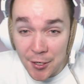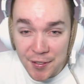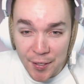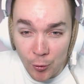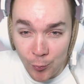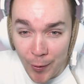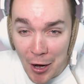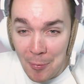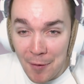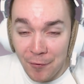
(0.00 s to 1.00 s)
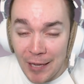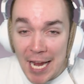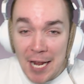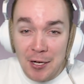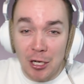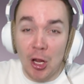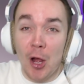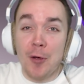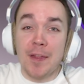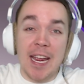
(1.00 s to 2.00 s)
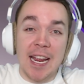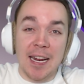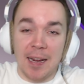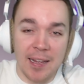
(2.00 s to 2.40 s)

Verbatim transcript: her to the realm of layered clothing!